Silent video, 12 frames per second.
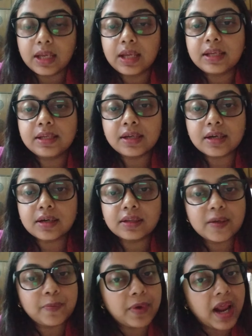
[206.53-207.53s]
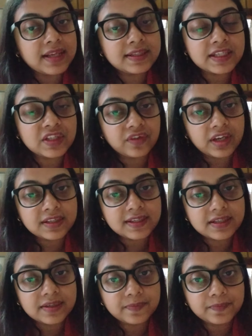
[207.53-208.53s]
here the price is
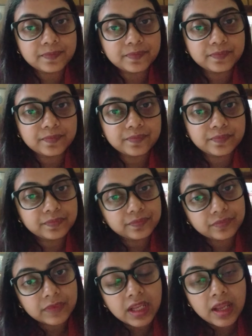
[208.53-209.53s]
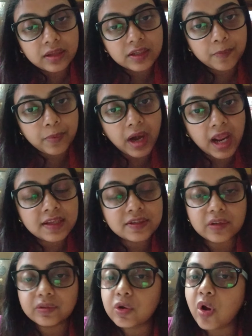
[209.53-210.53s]
fixed. The price
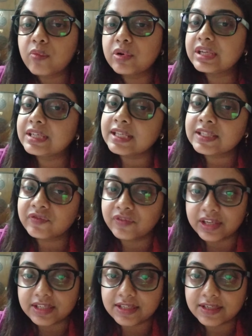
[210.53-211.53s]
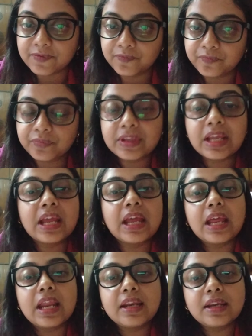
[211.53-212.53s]
of the commodity is fixed.
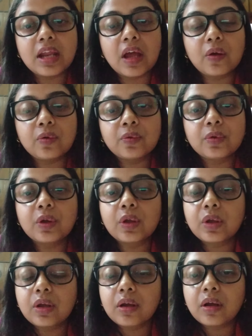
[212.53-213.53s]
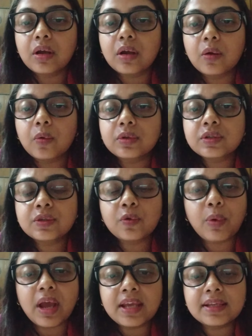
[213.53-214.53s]
Now, so
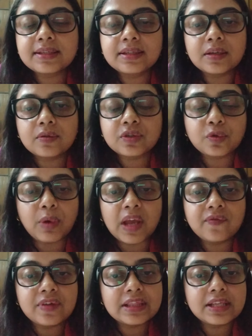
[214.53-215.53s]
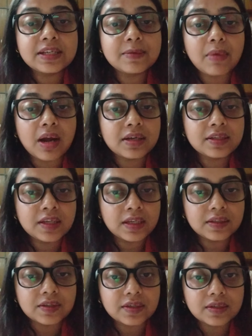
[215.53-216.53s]
why will the demand
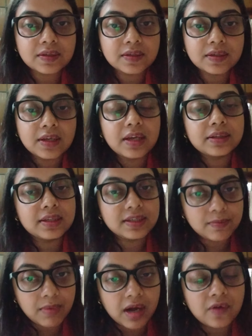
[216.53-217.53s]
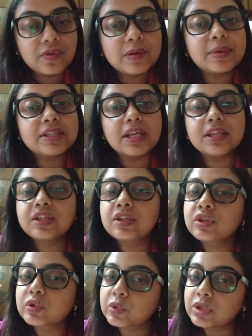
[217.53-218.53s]
change? The demand will be changing
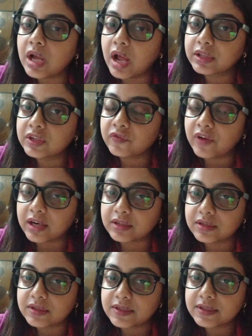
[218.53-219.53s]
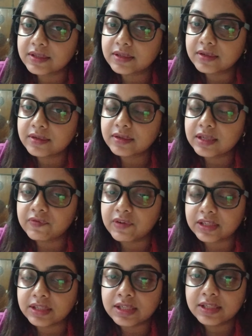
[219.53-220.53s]
due to the other factors
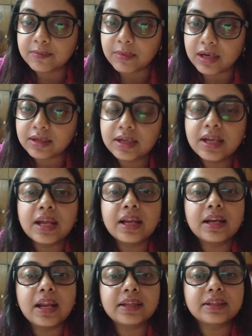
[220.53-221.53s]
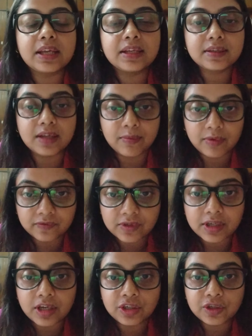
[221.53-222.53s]
affecting demand, like the income of the
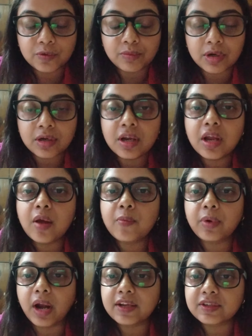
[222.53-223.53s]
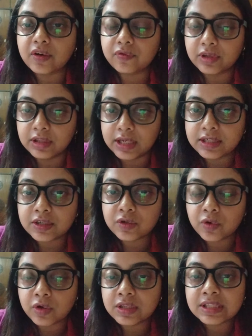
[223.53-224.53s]
consumer, price of related
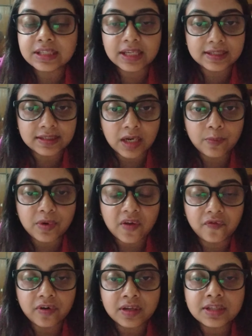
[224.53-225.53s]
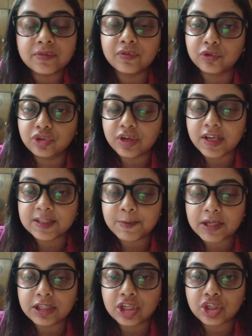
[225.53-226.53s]
goods, taste and preference, future
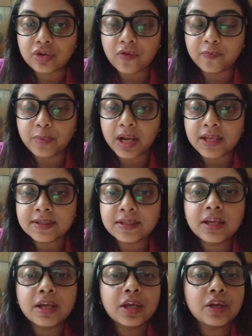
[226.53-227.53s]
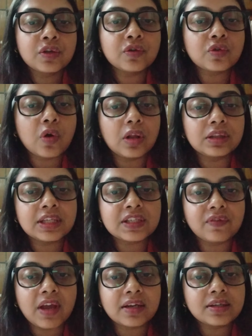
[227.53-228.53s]
expectation of price. Due to all these
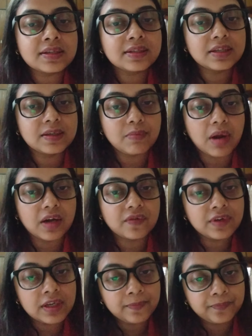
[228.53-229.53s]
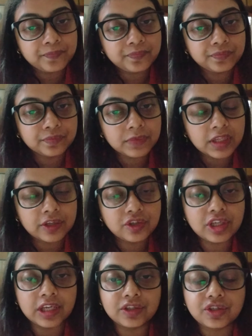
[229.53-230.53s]
factors, the demand will
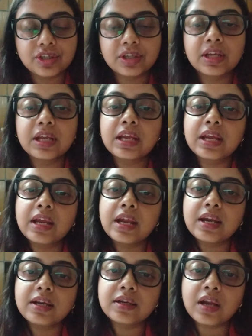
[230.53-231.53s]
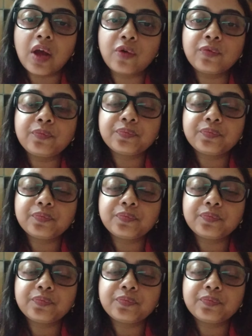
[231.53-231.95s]
change. Now,